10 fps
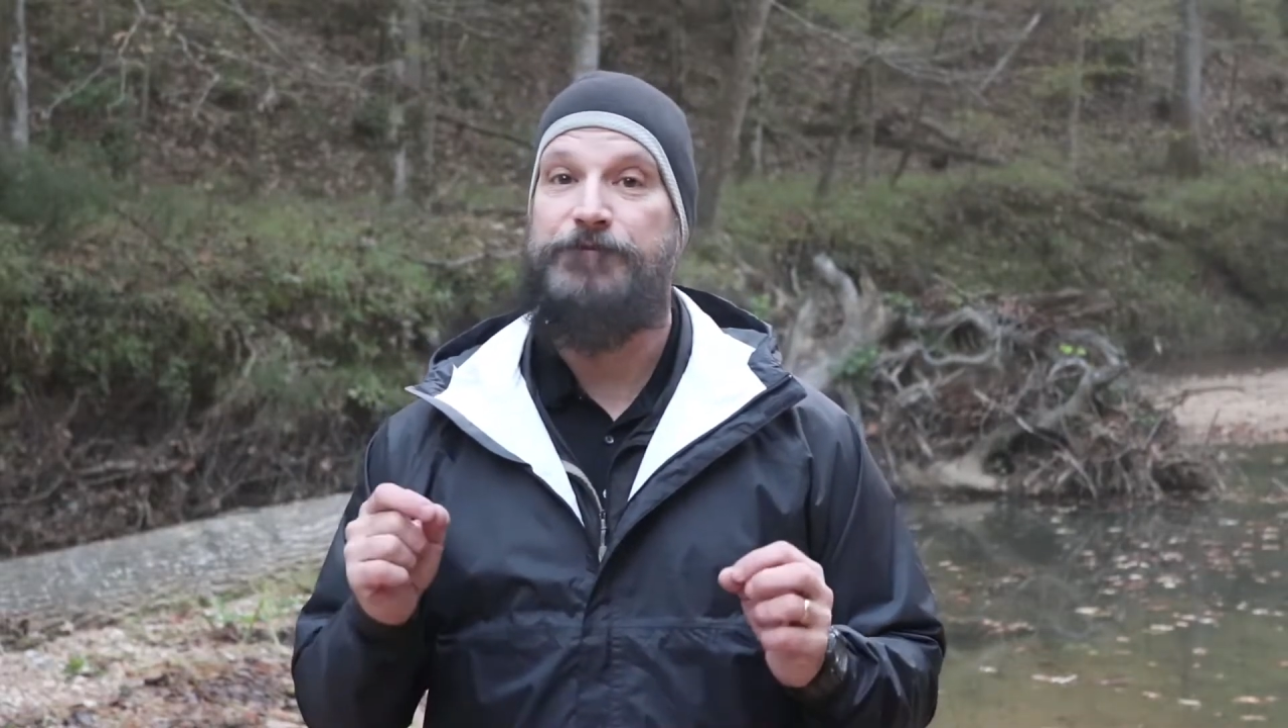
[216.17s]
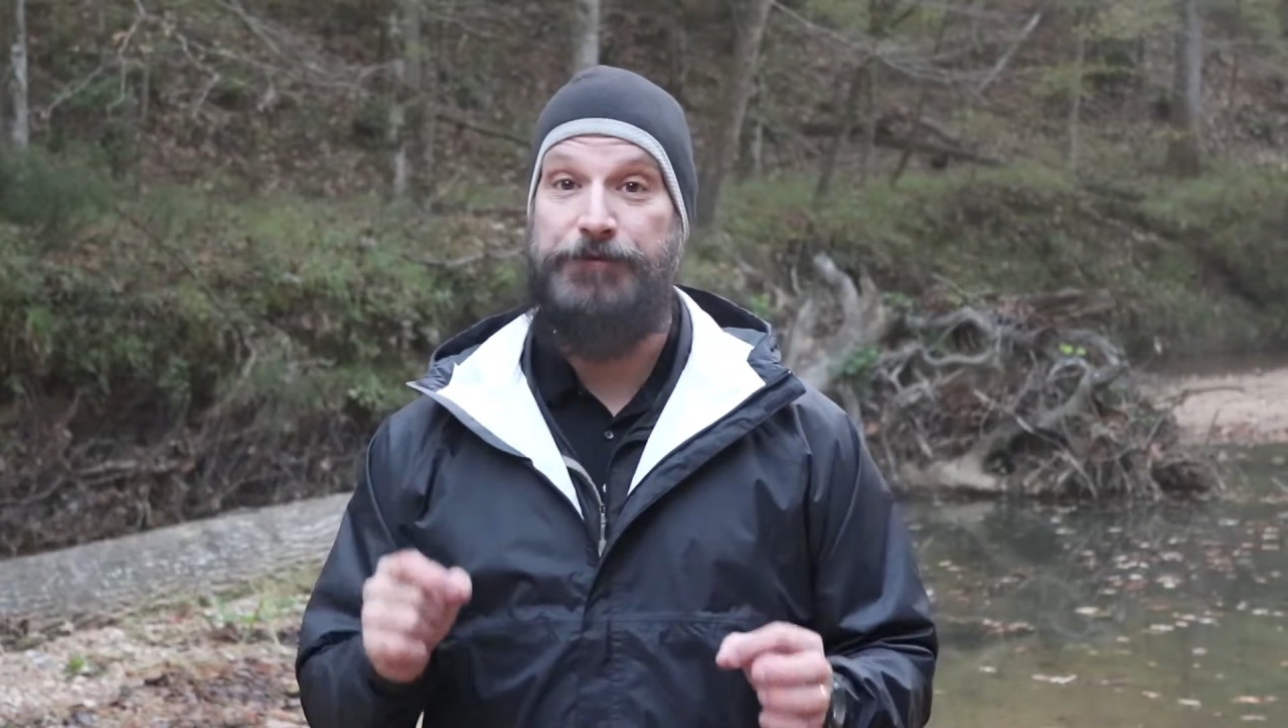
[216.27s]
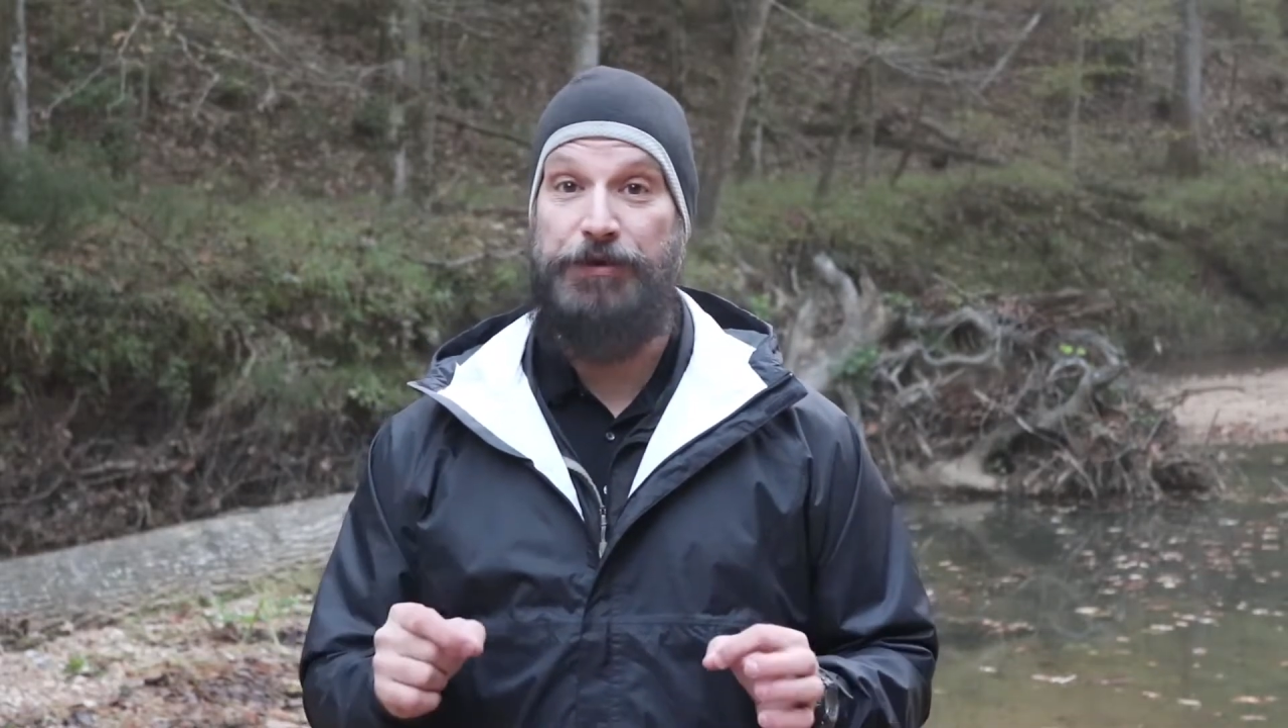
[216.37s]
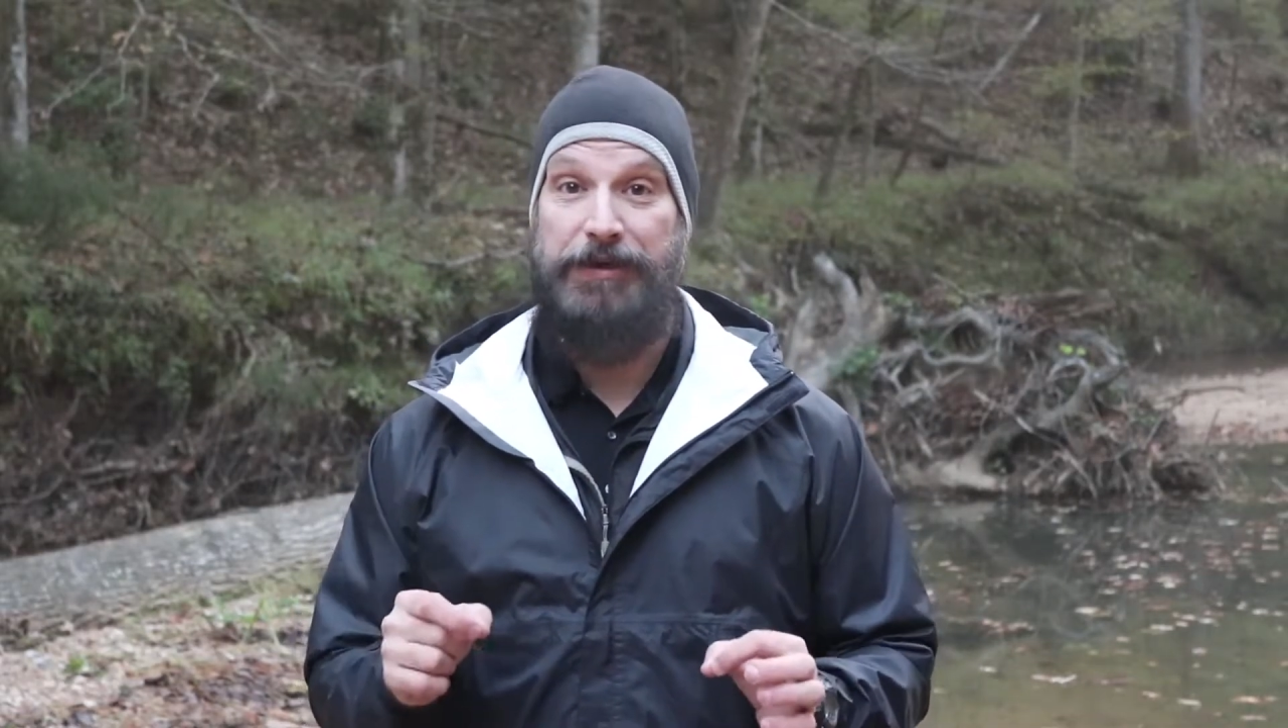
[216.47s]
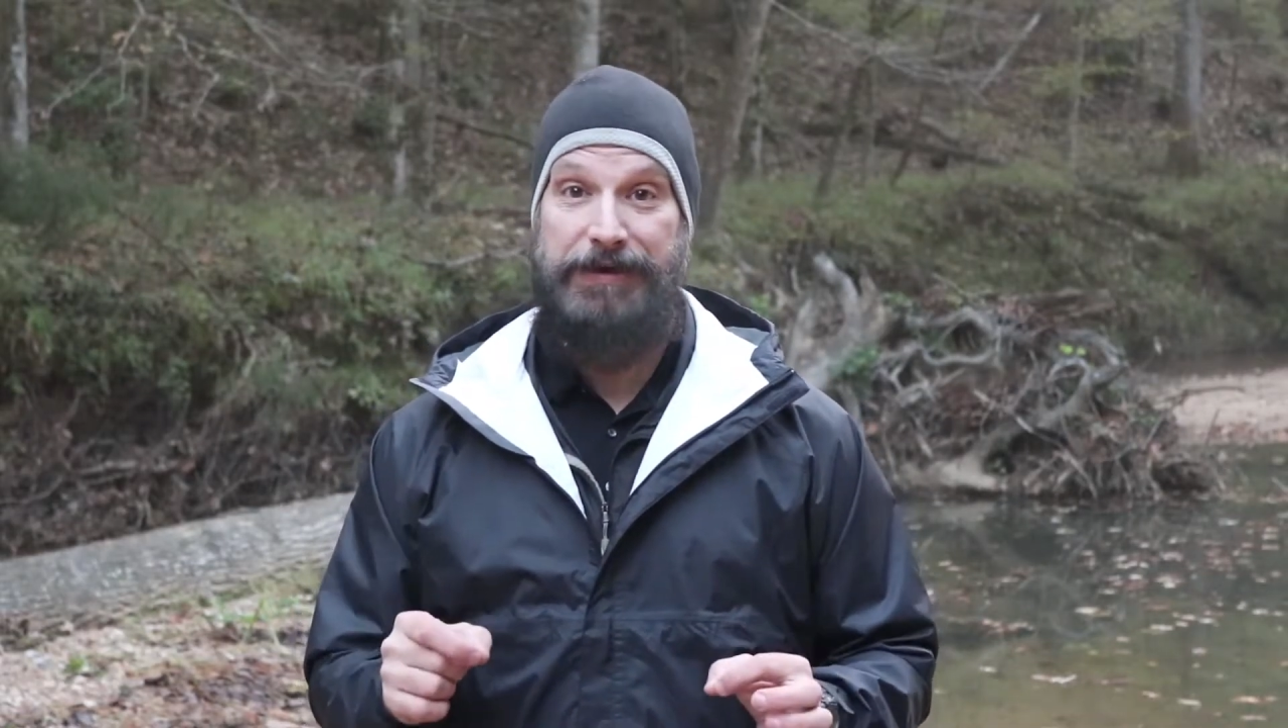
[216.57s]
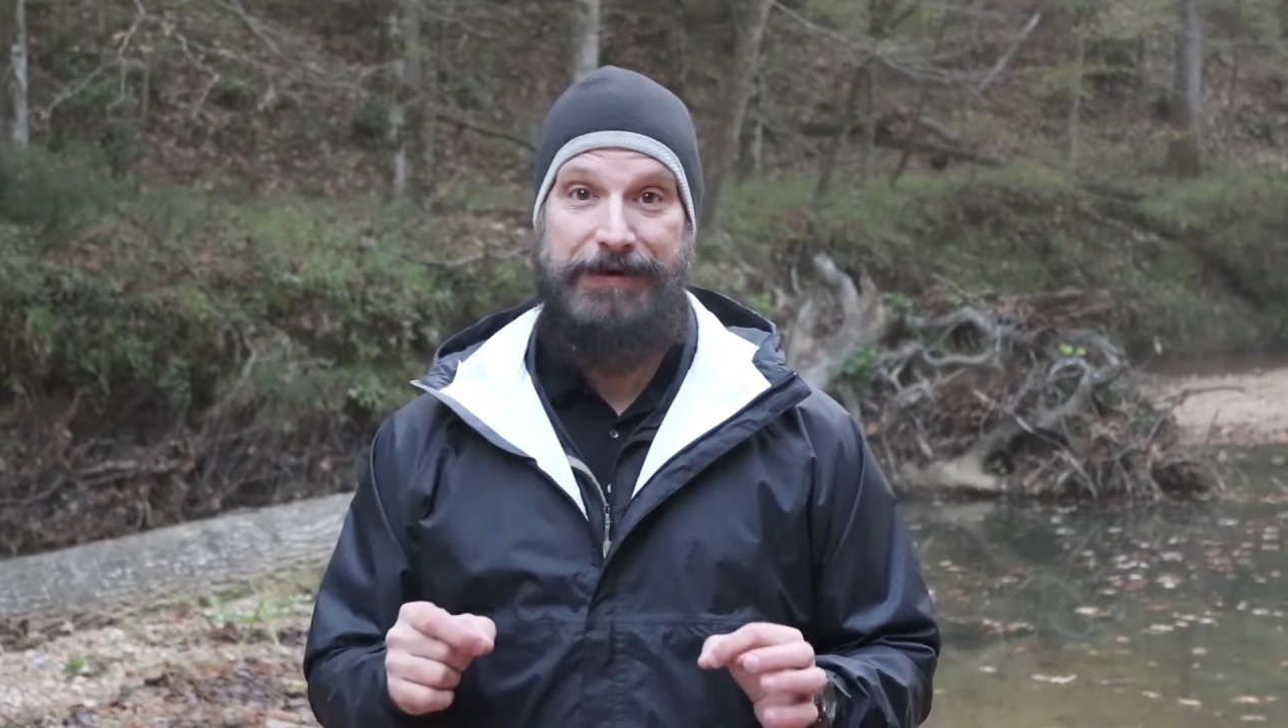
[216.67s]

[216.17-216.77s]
fully